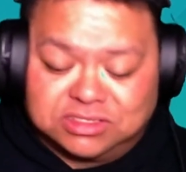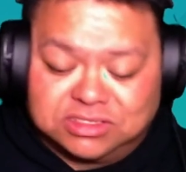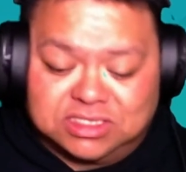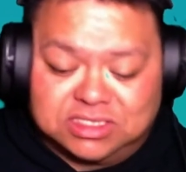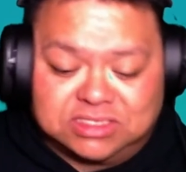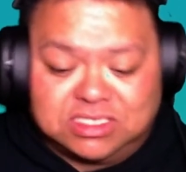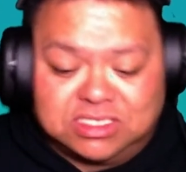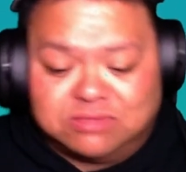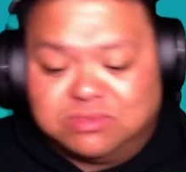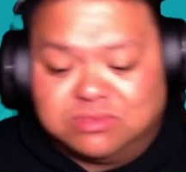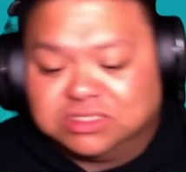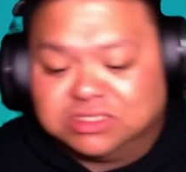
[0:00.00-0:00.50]
That's
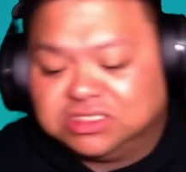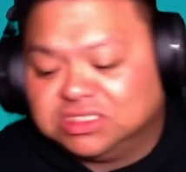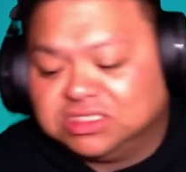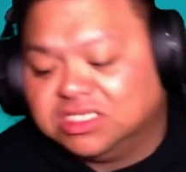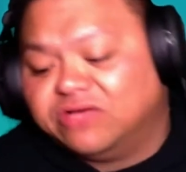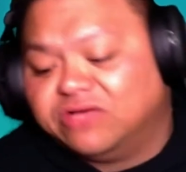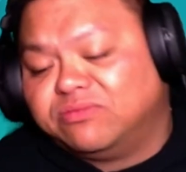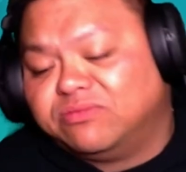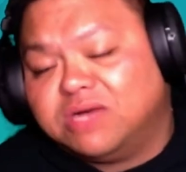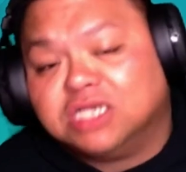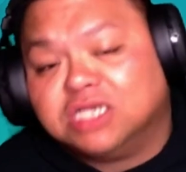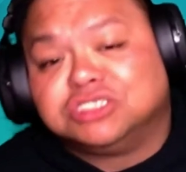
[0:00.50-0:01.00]
how much she
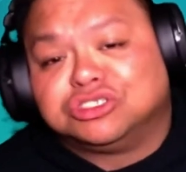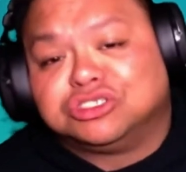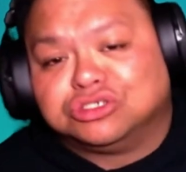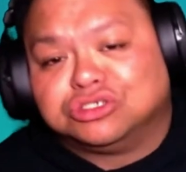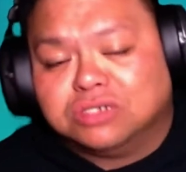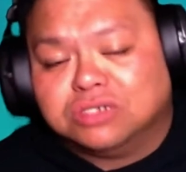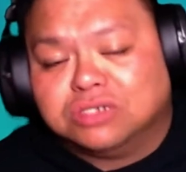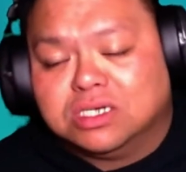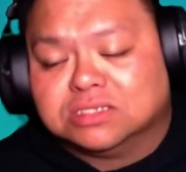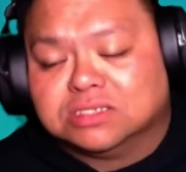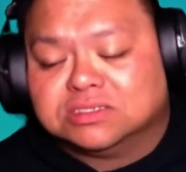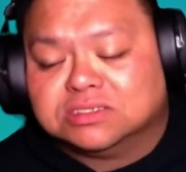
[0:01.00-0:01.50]
loved monster
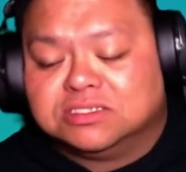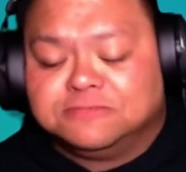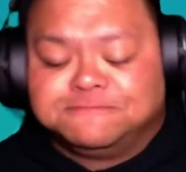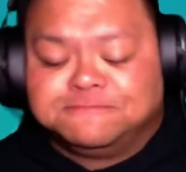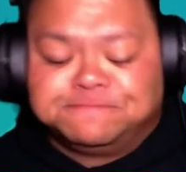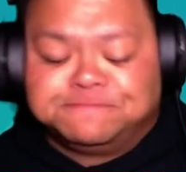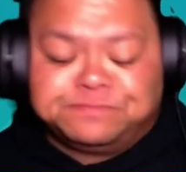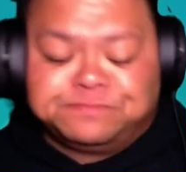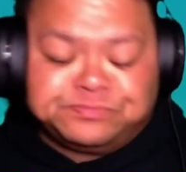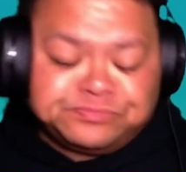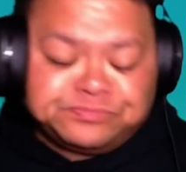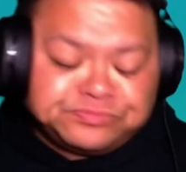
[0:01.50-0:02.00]
trucks.
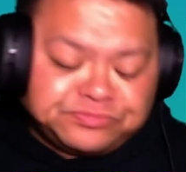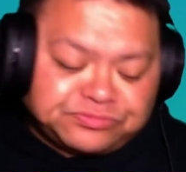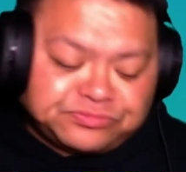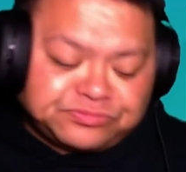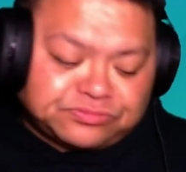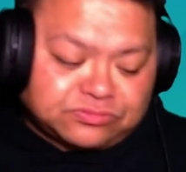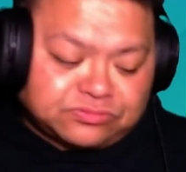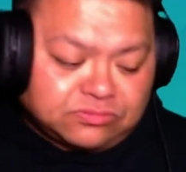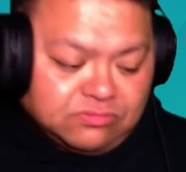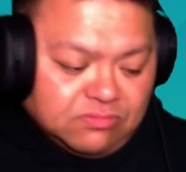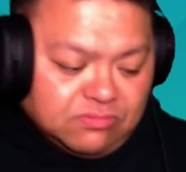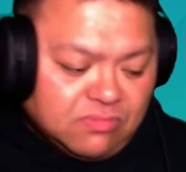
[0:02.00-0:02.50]

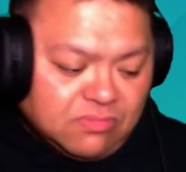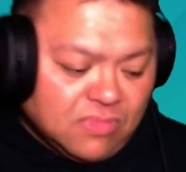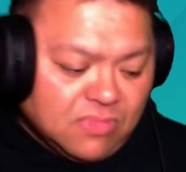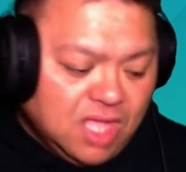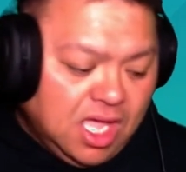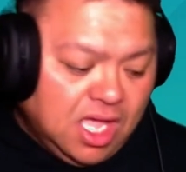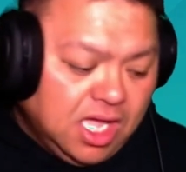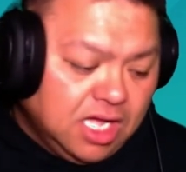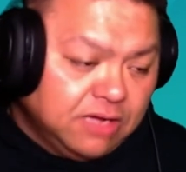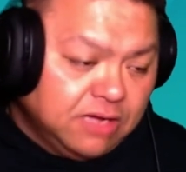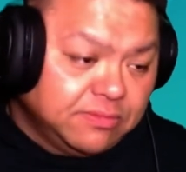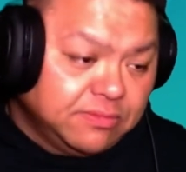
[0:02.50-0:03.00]

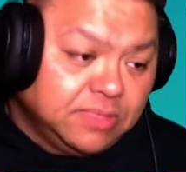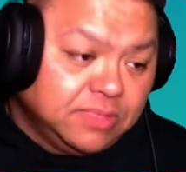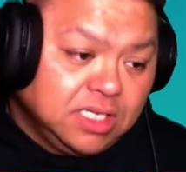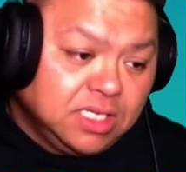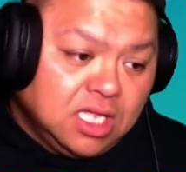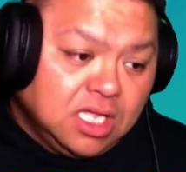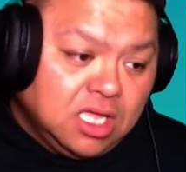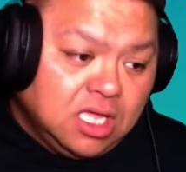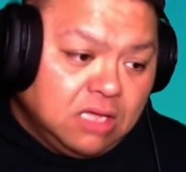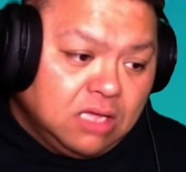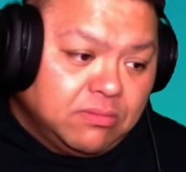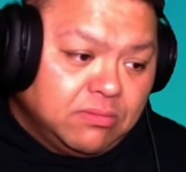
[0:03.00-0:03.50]

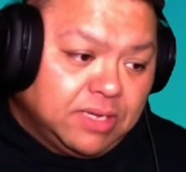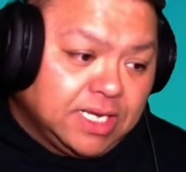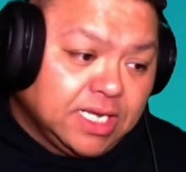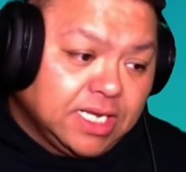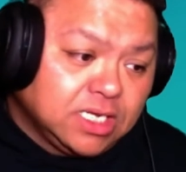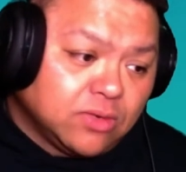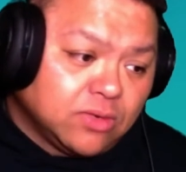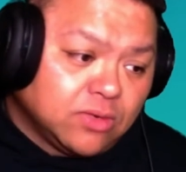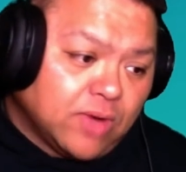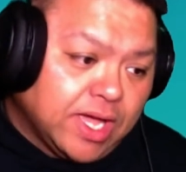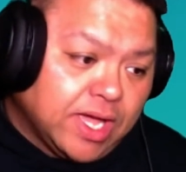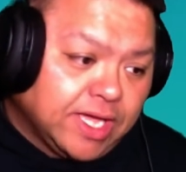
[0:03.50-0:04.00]
But
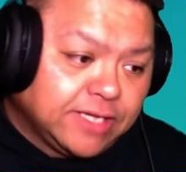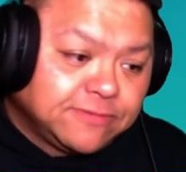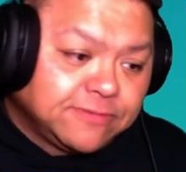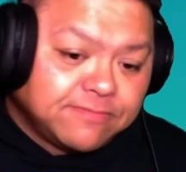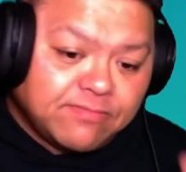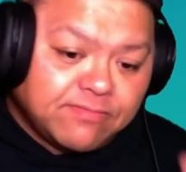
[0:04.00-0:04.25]
anyway,